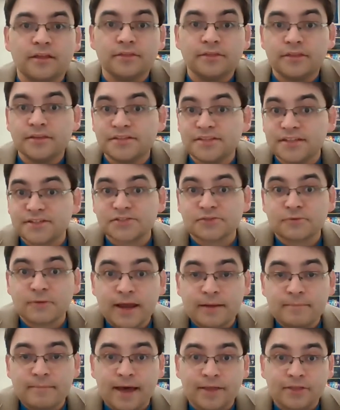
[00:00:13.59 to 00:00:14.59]
The 6th
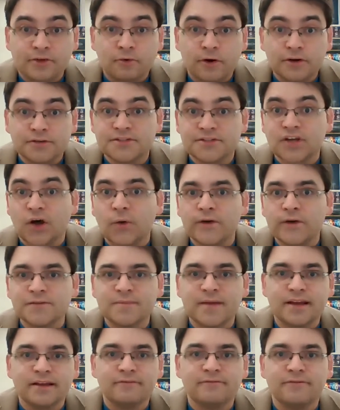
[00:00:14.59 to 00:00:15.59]
grade math course has always
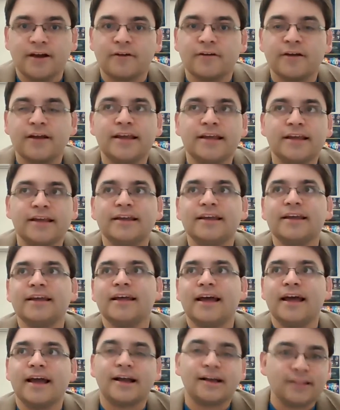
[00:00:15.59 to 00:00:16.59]
been a very
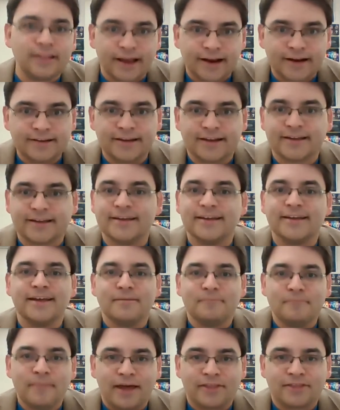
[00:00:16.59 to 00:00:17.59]
eclectic
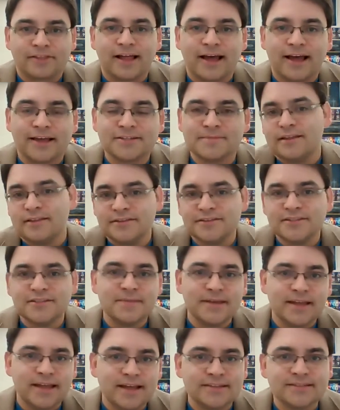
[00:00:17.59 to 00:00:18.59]
math class. This is
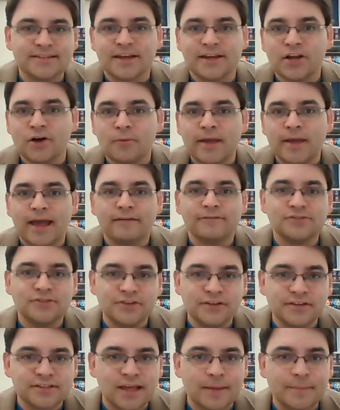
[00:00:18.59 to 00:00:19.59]
because I know we have
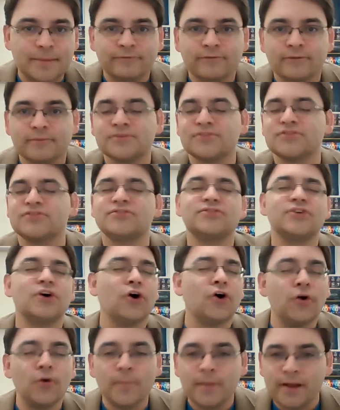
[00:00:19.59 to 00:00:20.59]
students coming from
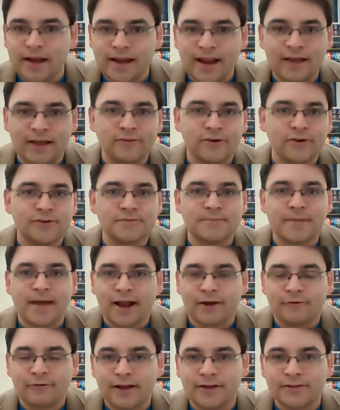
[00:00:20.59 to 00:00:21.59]
so many diverse
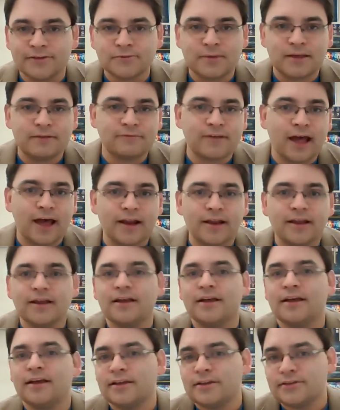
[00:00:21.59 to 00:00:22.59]
backgrounds. We
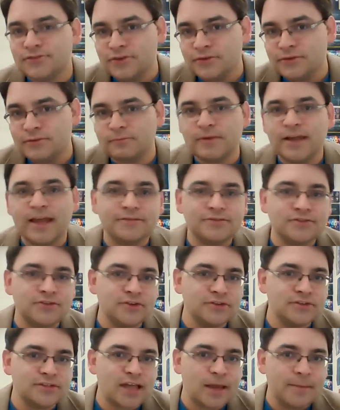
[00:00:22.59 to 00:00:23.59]
have
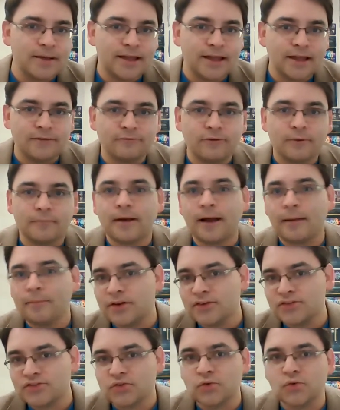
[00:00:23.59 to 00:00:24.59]
students coming in from
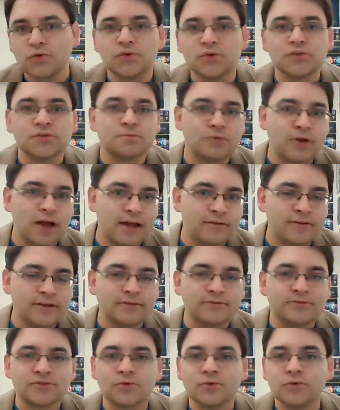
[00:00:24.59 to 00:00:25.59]
public schools,
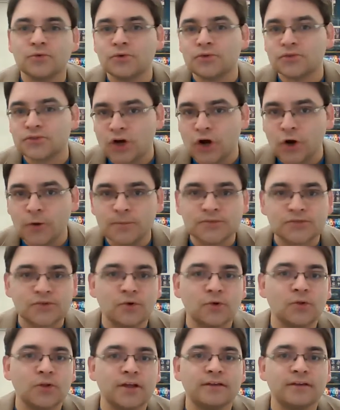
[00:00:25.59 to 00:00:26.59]
private schools,
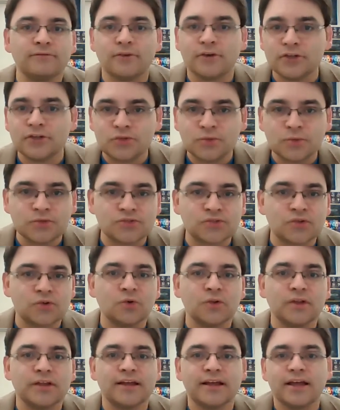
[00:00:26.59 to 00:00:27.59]
homeschooling, virtual
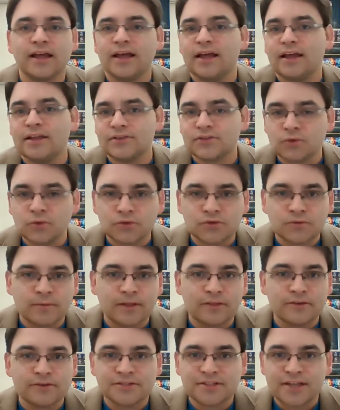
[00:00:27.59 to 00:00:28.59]
schooling, schools from
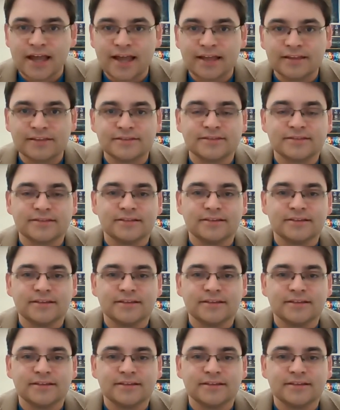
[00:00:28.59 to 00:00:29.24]
other states.